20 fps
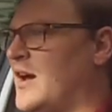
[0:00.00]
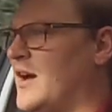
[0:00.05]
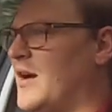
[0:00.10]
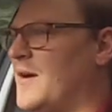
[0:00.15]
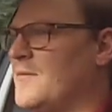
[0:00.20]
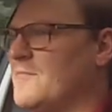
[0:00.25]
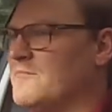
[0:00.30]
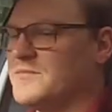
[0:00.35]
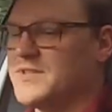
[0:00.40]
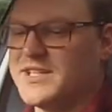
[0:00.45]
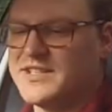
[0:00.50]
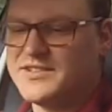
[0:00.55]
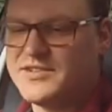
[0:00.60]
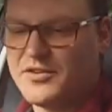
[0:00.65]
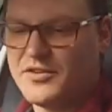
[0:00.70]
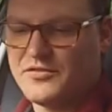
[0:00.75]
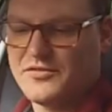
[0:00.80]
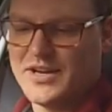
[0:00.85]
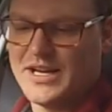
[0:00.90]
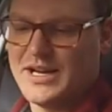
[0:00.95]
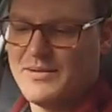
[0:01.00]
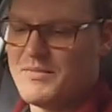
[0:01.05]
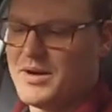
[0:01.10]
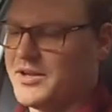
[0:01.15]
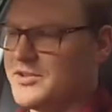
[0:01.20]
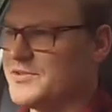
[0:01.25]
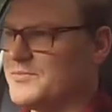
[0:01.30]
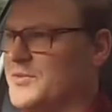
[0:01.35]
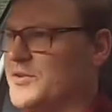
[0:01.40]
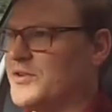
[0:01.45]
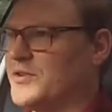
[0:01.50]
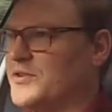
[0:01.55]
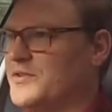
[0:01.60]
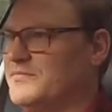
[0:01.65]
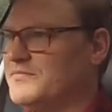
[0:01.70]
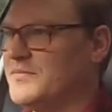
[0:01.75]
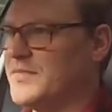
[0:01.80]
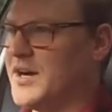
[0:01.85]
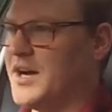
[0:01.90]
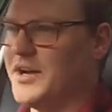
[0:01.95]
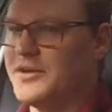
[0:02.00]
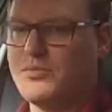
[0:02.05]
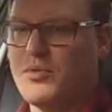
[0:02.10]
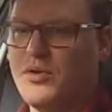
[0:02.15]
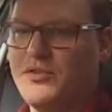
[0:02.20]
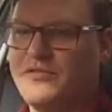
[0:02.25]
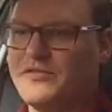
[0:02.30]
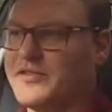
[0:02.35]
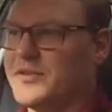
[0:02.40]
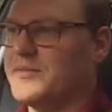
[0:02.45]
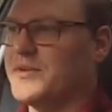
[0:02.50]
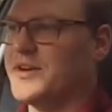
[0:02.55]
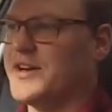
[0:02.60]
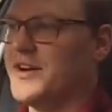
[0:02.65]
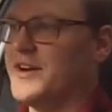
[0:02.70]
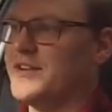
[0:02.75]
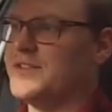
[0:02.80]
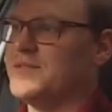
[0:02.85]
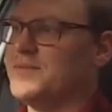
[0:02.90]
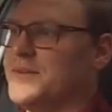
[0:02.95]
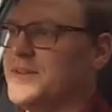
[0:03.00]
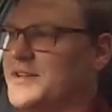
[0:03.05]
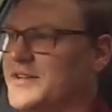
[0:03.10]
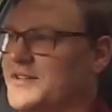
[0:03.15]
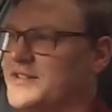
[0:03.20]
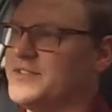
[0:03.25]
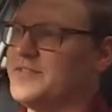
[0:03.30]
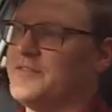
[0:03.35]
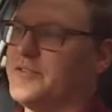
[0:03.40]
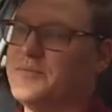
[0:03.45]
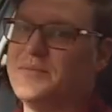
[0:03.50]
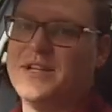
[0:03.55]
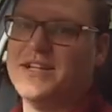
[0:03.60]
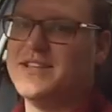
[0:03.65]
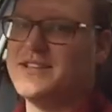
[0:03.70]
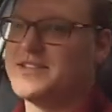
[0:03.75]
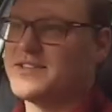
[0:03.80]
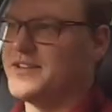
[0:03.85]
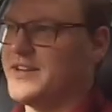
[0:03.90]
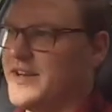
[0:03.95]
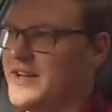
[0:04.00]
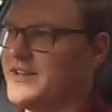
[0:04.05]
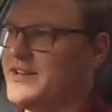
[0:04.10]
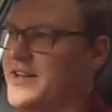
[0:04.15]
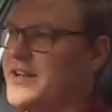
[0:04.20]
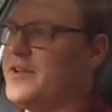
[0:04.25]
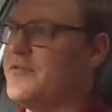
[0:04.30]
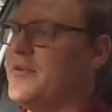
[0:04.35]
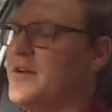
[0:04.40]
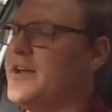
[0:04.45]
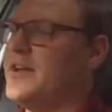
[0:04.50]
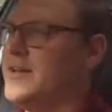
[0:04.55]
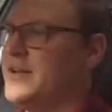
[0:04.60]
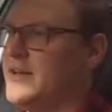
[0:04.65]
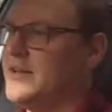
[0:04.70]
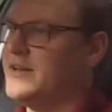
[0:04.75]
So there's not really much more I'd want from the car, to be honest, from the inside anyway.